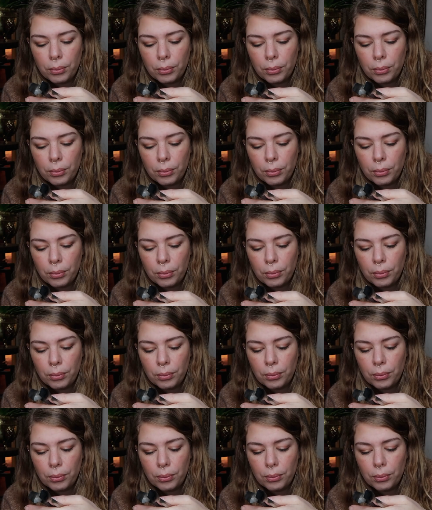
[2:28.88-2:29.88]

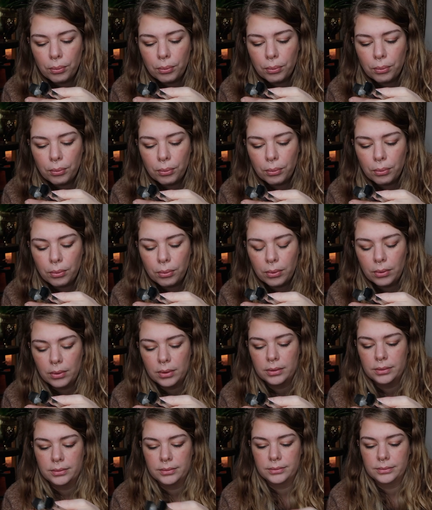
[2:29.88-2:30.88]

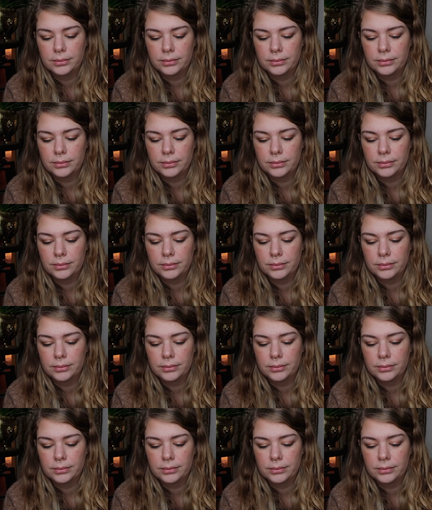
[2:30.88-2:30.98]
[no speech]